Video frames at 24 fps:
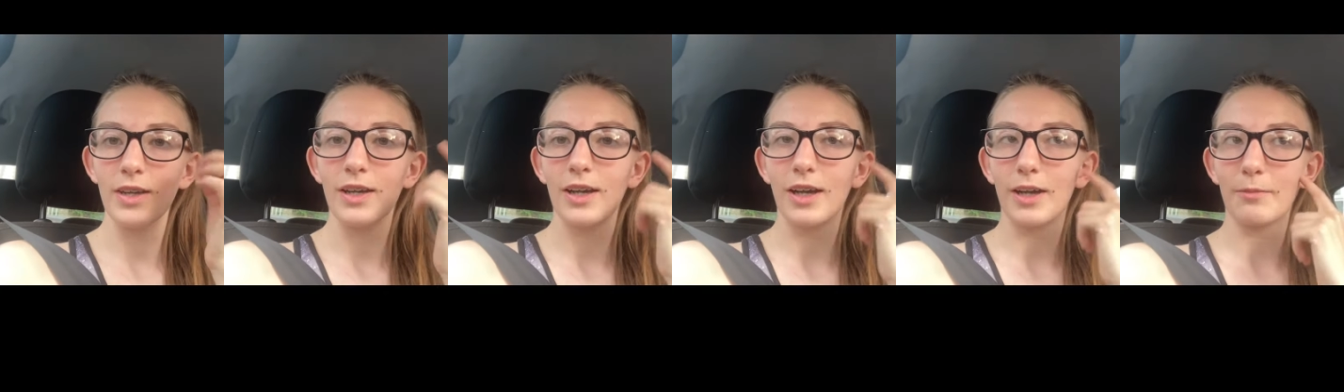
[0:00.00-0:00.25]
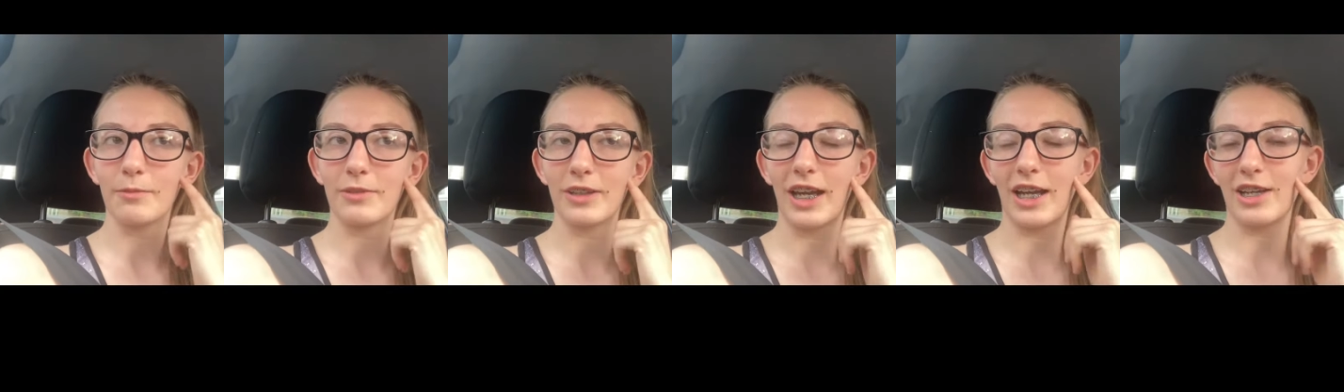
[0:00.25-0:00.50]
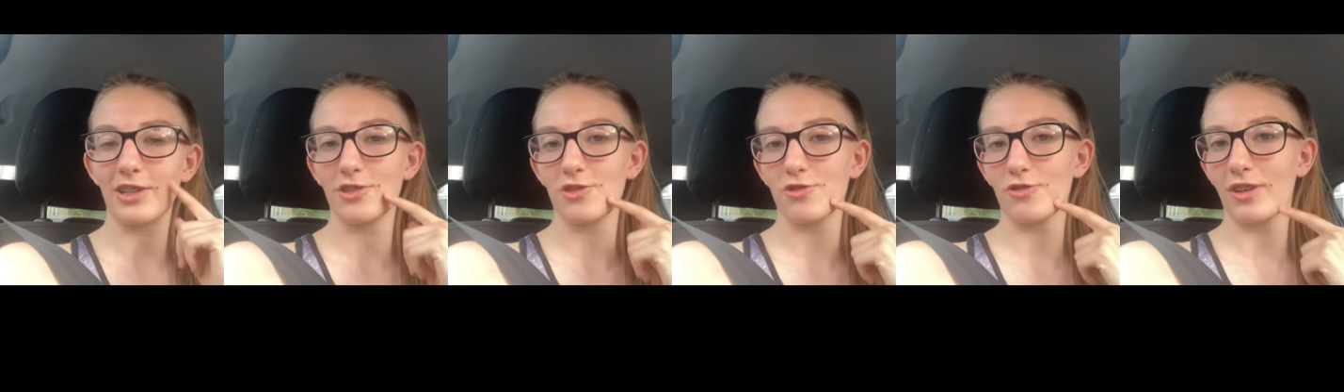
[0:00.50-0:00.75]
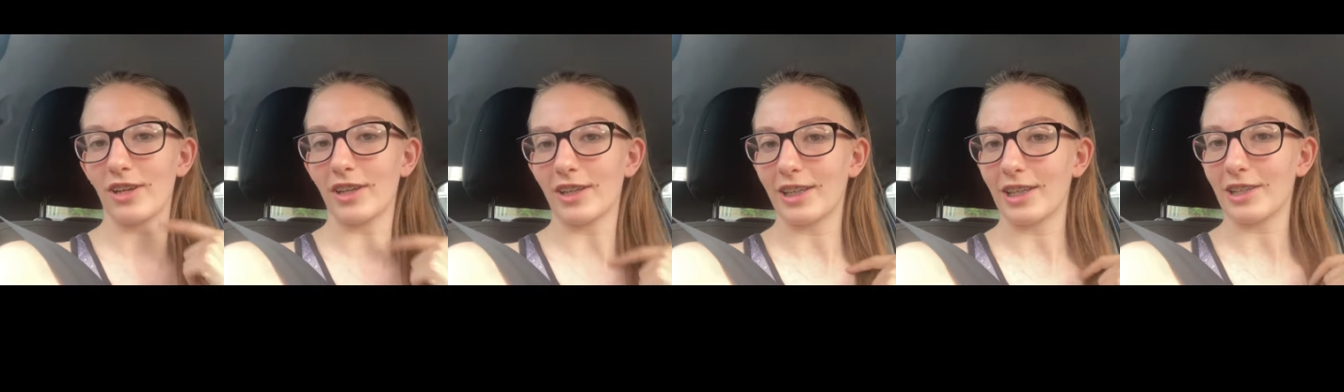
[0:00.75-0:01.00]
I'm gonna actually
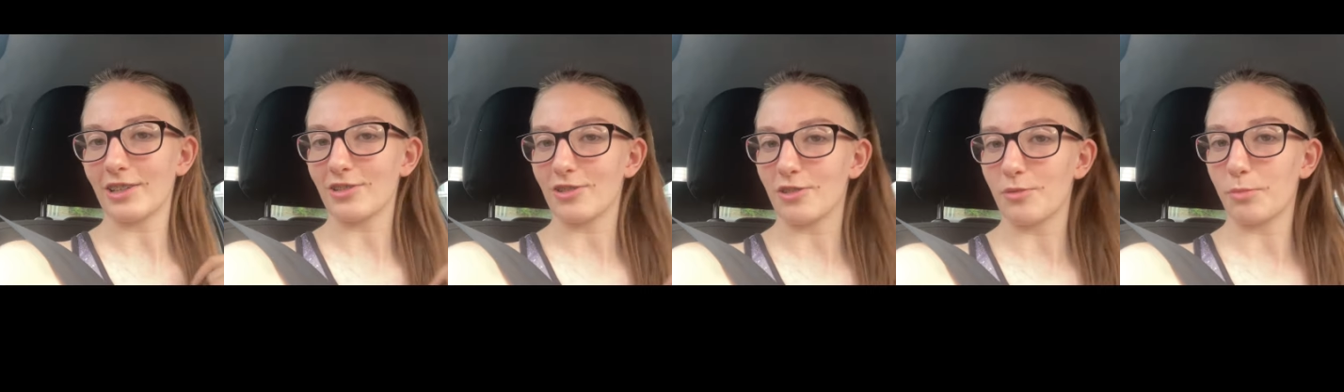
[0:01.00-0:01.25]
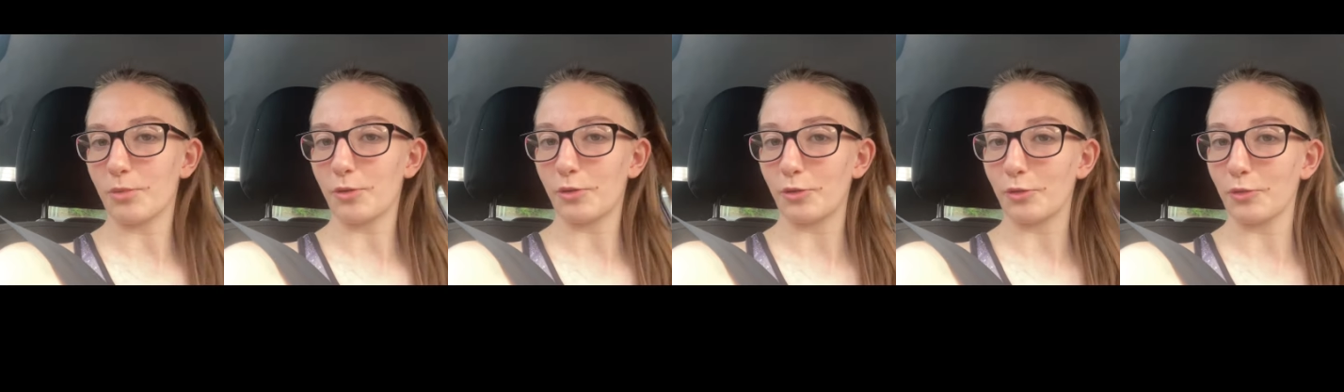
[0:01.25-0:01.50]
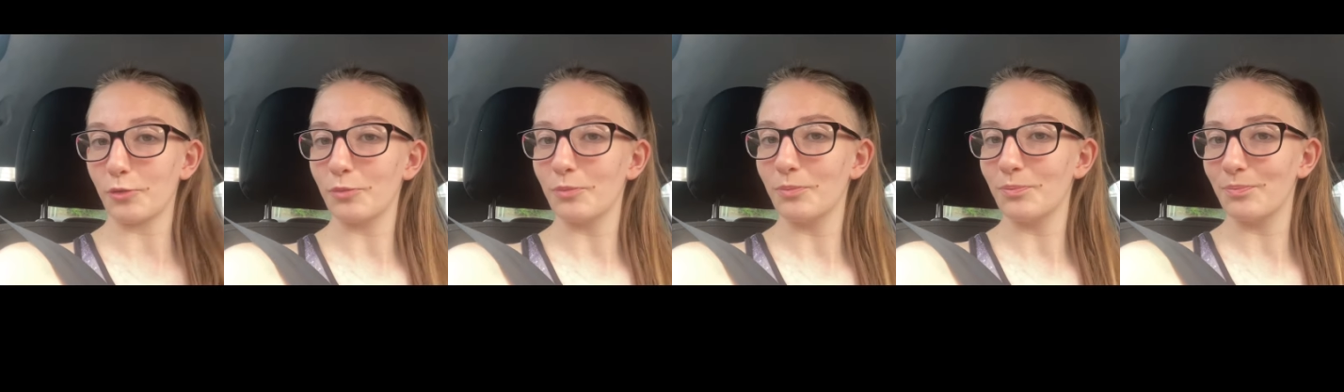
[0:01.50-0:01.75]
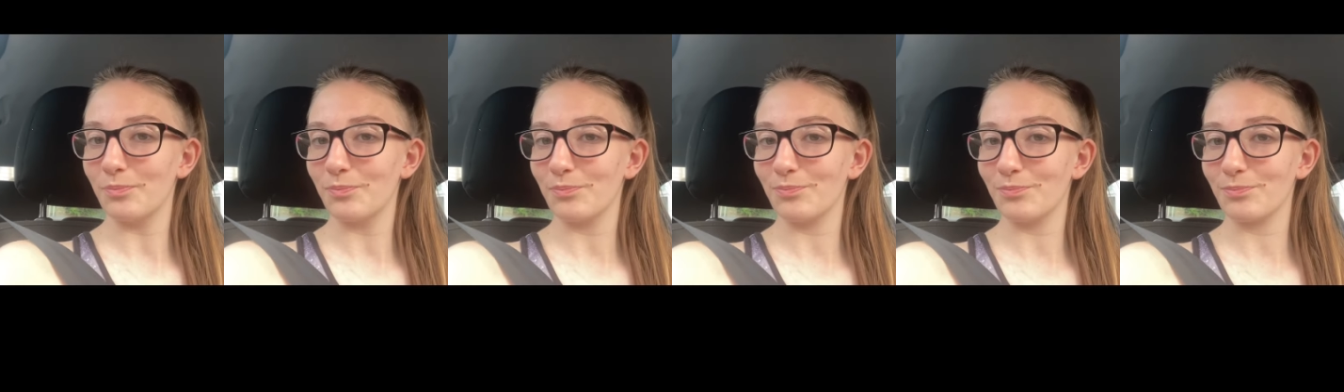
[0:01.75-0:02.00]
try and get to the pool
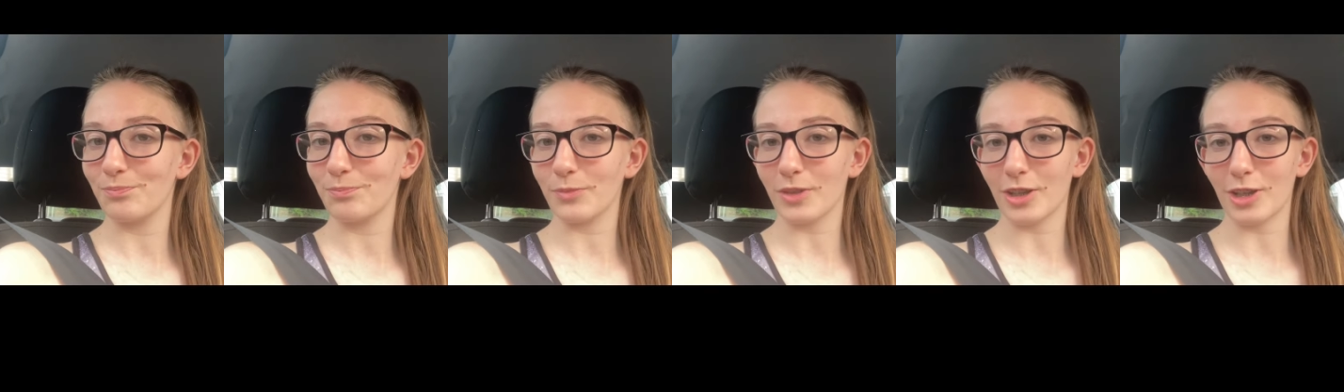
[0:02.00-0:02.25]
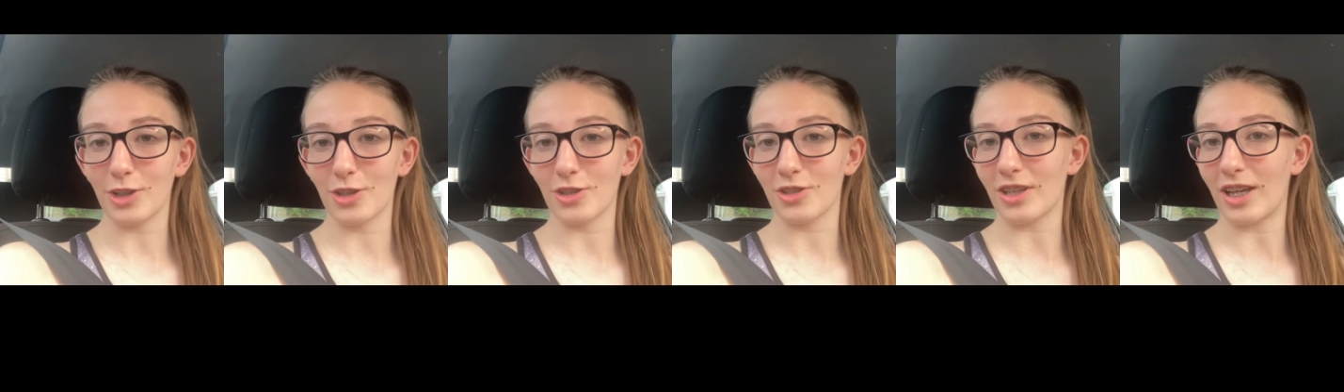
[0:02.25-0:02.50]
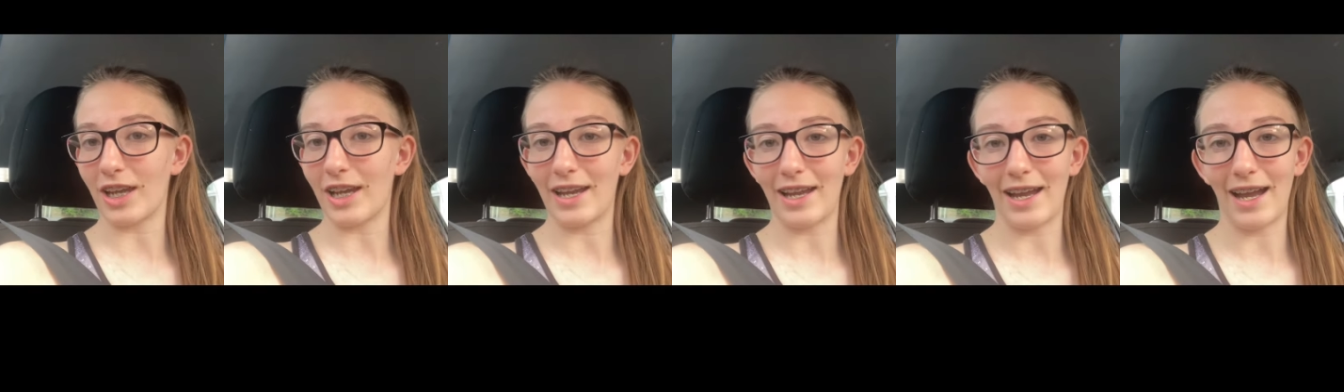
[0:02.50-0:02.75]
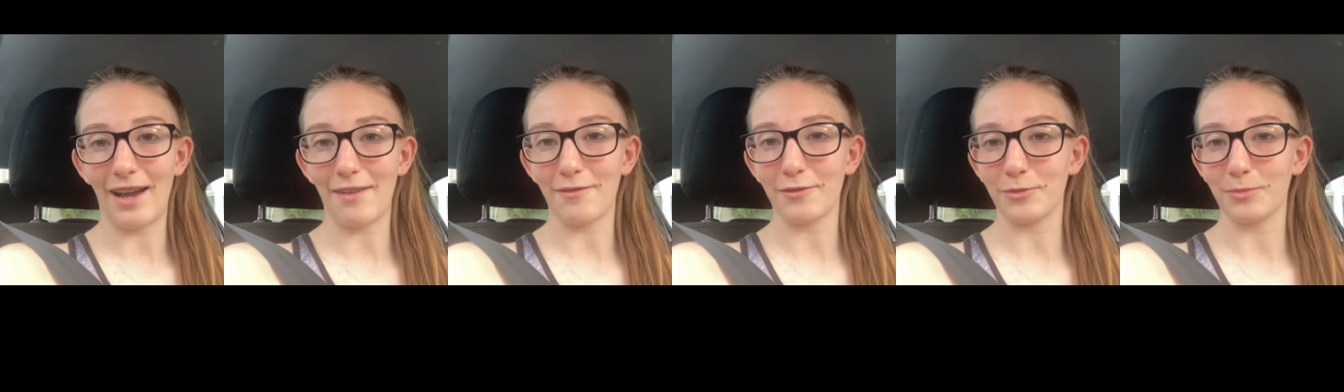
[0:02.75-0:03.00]
because I
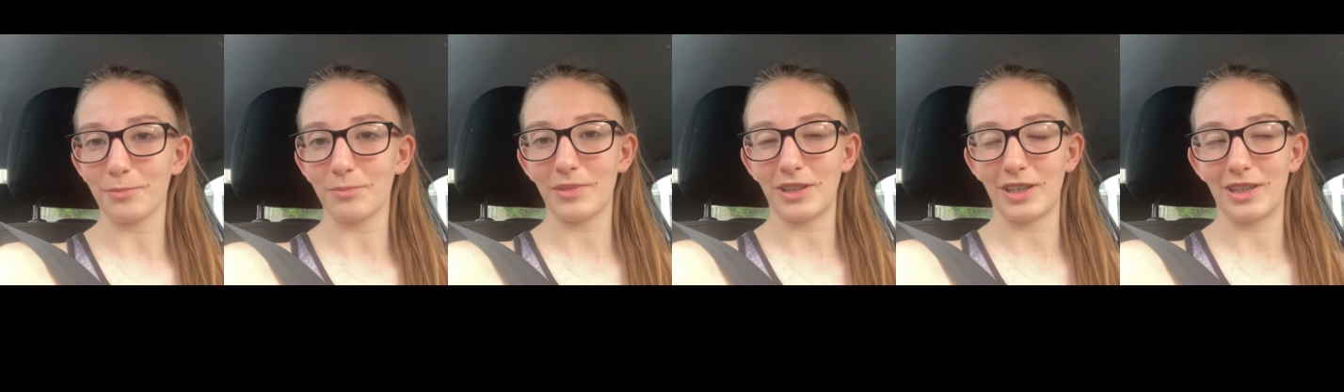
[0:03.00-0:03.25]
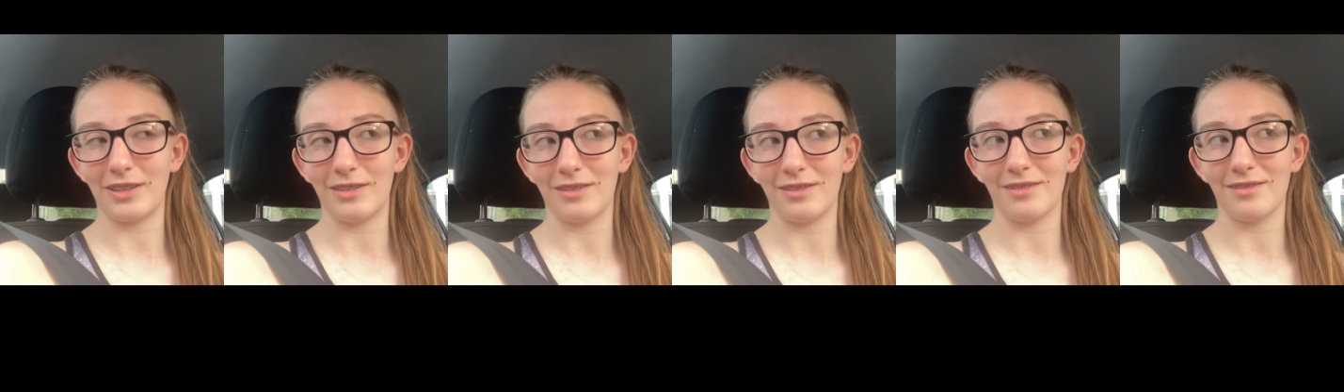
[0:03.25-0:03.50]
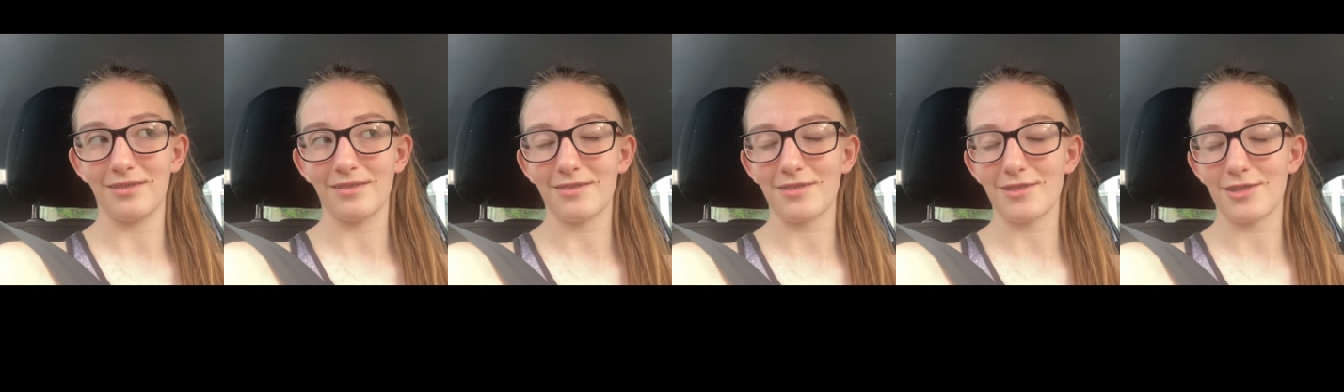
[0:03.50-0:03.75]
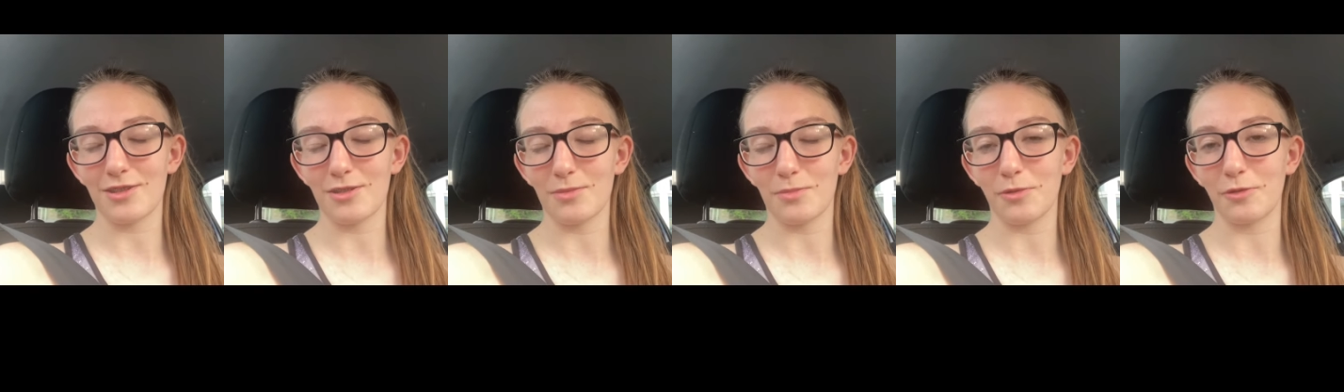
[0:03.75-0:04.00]
haven't been
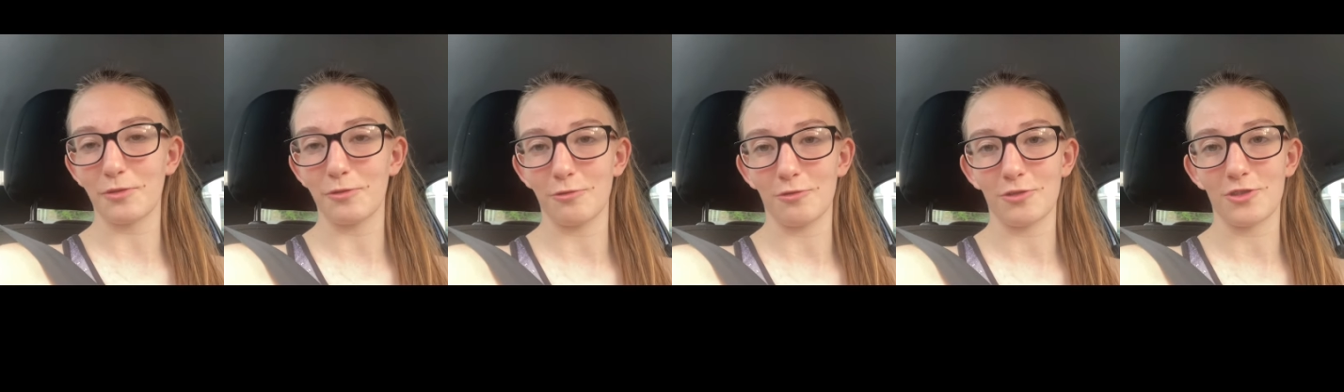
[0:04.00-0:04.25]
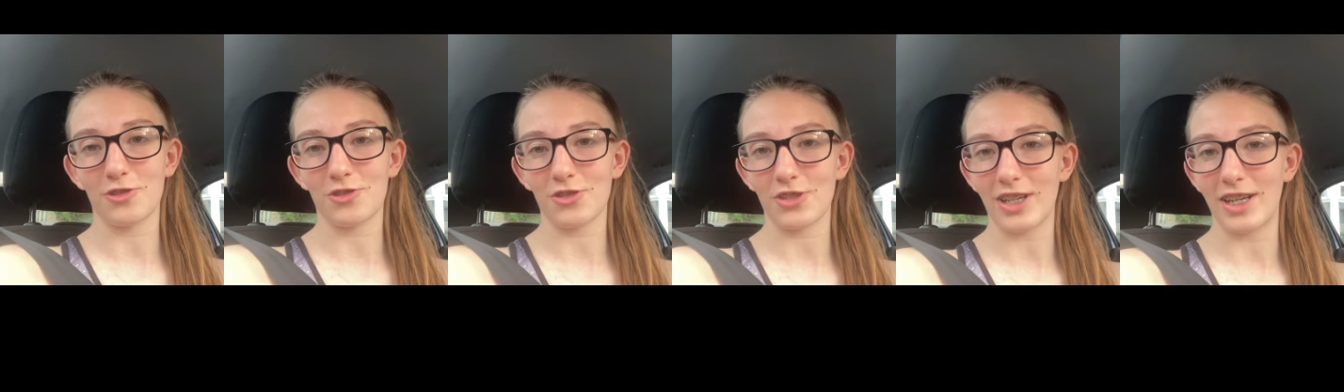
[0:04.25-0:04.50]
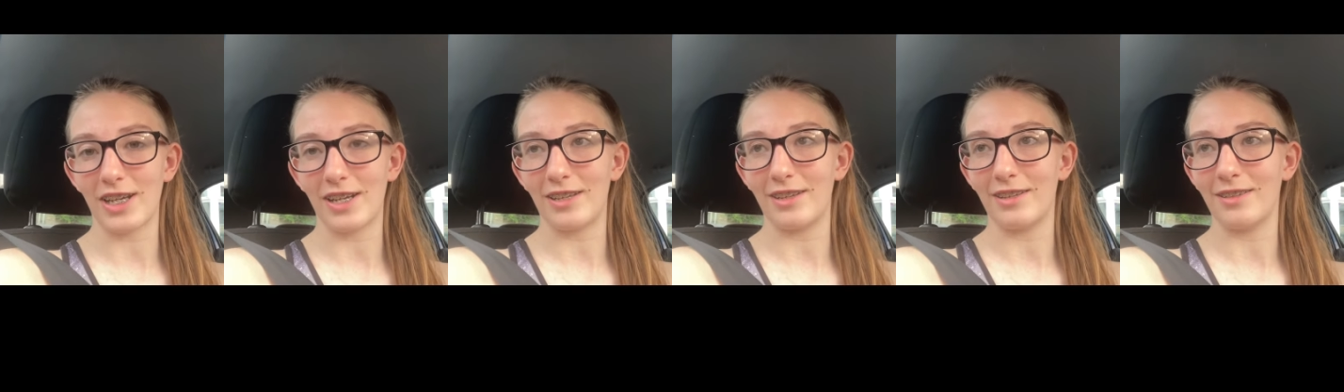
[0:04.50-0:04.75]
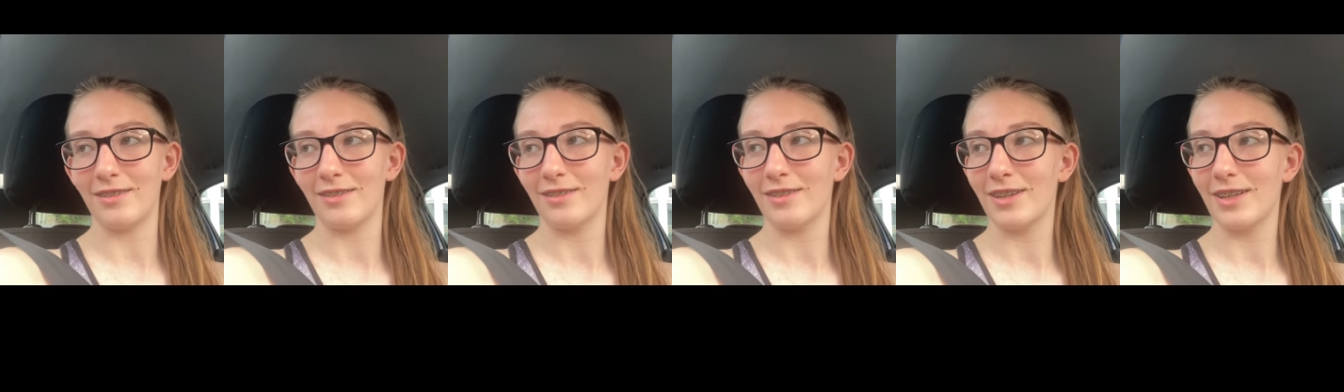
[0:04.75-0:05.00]
to the pool to
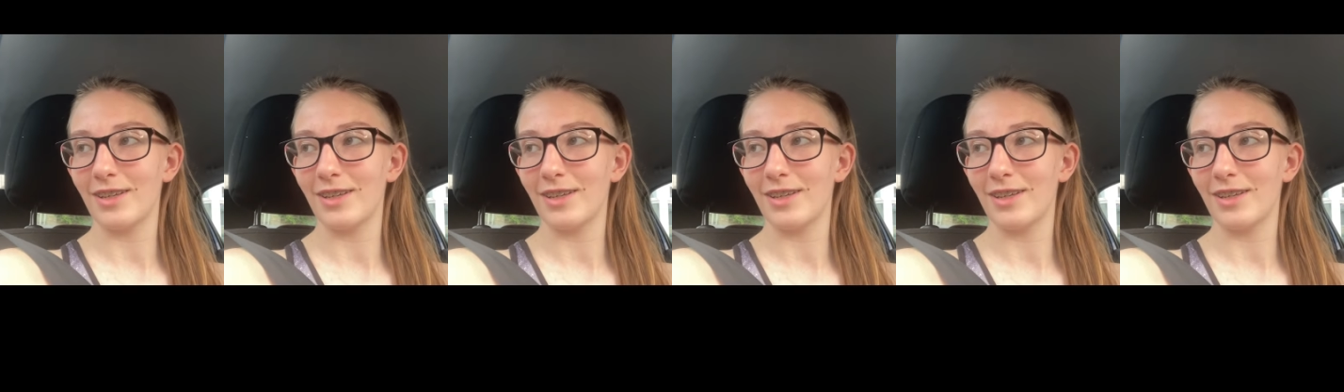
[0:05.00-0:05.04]
train